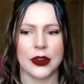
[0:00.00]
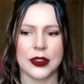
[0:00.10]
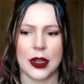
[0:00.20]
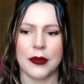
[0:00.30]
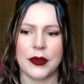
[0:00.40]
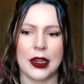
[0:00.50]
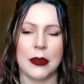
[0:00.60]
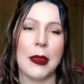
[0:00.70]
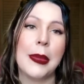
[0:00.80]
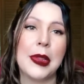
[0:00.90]
or something
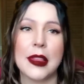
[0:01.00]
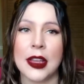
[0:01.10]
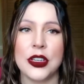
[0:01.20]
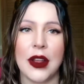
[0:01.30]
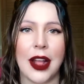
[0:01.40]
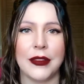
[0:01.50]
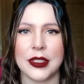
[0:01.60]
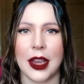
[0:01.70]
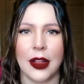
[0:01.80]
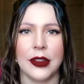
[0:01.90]
and maybe then you have a
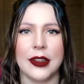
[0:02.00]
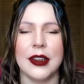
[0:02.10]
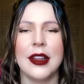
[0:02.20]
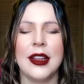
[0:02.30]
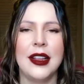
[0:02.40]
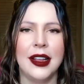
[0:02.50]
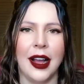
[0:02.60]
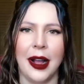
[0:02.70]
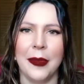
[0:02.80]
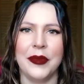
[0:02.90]
salad,
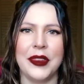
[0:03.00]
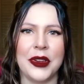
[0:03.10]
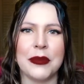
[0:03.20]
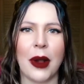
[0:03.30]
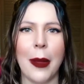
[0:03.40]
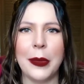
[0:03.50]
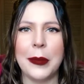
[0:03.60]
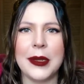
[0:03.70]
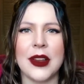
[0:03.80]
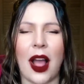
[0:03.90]
you're
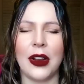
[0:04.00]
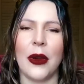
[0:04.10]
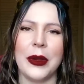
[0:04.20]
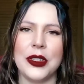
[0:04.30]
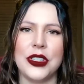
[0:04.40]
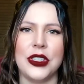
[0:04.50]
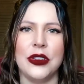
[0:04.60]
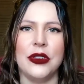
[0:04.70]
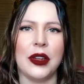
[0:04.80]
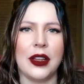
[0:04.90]
probably not going
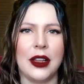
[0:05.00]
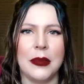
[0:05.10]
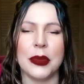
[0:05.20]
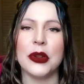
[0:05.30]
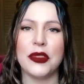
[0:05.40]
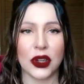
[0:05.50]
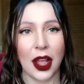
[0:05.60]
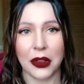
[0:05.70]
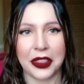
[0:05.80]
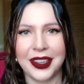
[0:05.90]
to improve your
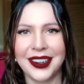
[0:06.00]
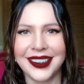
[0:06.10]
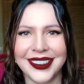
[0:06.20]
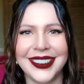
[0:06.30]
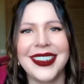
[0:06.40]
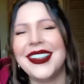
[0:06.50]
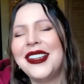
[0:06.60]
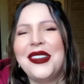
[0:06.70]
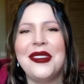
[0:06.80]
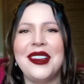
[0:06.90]
health.
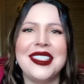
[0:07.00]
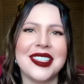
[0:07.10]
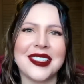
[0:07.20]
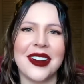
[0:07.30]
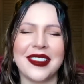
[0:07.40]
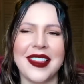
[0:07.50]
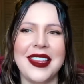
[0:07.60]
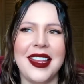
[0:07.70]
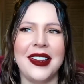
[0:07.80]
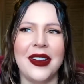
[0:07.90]
You need to start
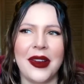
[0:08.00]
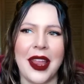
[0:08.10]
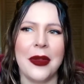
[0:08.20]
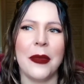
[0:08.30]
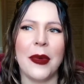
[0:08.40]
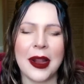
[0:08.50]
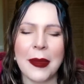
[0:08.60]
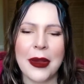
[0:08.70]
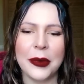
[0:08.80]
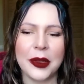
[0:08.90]
thinking, okay, what am
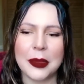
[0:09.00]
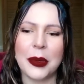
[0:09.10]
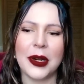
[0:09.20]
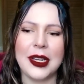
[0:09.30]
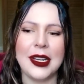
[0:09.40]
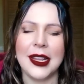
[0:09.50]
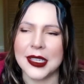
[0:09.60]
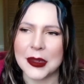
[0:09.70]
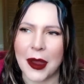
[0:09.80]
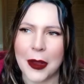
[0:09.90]
I really putting
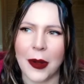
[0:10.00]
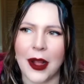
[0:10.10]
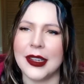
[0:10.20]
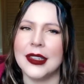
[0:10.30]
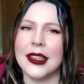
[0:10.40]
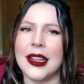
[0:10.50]
into my body?